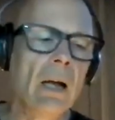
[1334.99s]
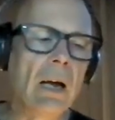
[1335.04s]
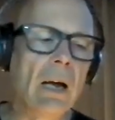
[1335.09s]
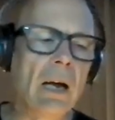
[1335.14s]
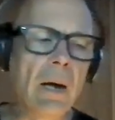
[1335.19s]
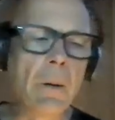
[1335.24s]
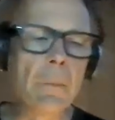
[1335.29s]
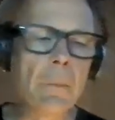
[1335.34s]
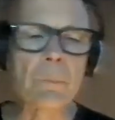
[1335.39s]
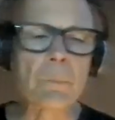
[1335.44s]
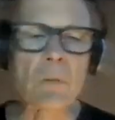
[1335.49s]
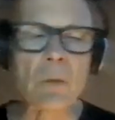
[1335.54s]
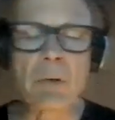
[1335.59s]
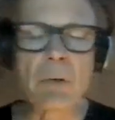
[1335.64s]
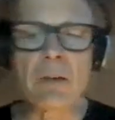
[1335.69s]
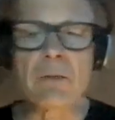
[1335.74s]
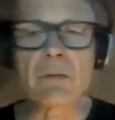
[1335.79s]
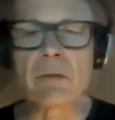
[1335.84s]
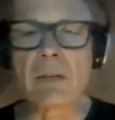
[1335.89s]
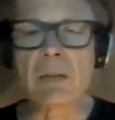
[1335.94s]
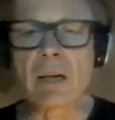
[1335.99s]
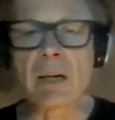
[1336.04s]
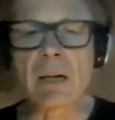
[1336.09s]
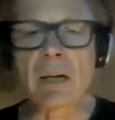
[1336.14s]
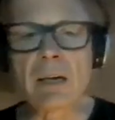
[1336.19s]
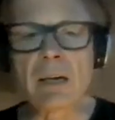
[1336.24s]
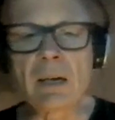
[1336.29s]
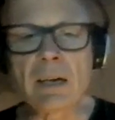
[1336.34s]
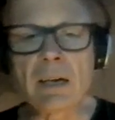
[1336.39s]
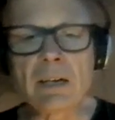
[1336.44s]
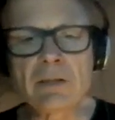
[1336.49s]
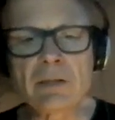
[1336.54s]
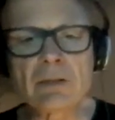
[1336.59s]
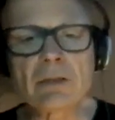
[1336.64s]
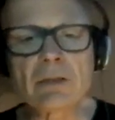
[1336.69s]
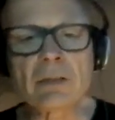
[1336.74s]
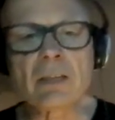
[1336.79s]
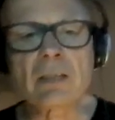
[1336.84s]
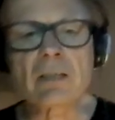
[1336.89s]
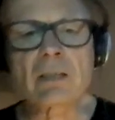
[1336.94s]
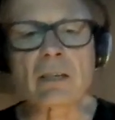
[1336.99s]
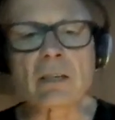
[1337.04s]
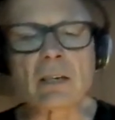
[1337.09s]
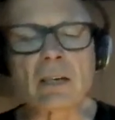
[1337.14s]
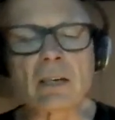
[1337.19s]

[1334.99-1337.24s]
But I do think